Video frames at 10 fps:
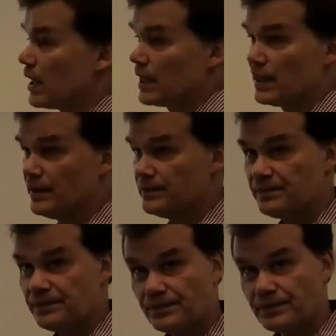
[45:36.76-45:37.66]
quality
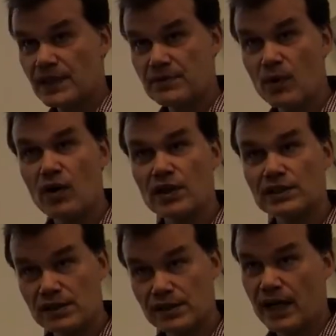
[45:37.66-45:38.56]
is more or
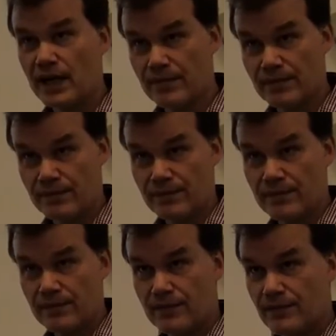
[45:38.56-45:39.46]
less the same
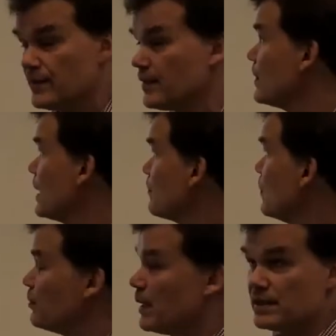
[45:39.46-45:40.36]
at
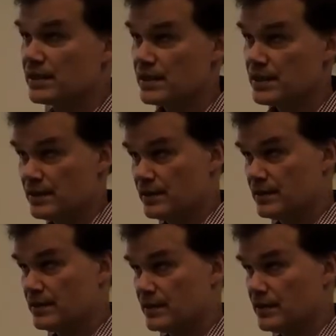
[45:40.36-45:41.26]
both base stations.
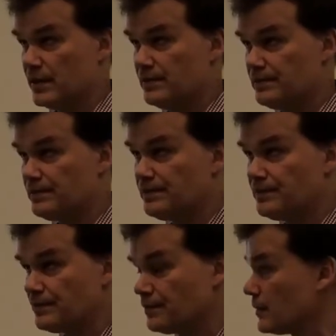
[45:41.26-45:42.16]
Okay.
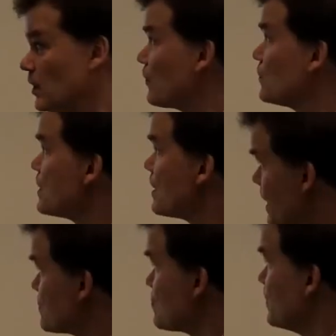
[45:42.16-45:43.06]
Of course, here
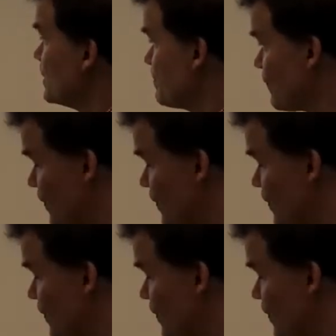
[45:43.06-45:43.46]
we estimate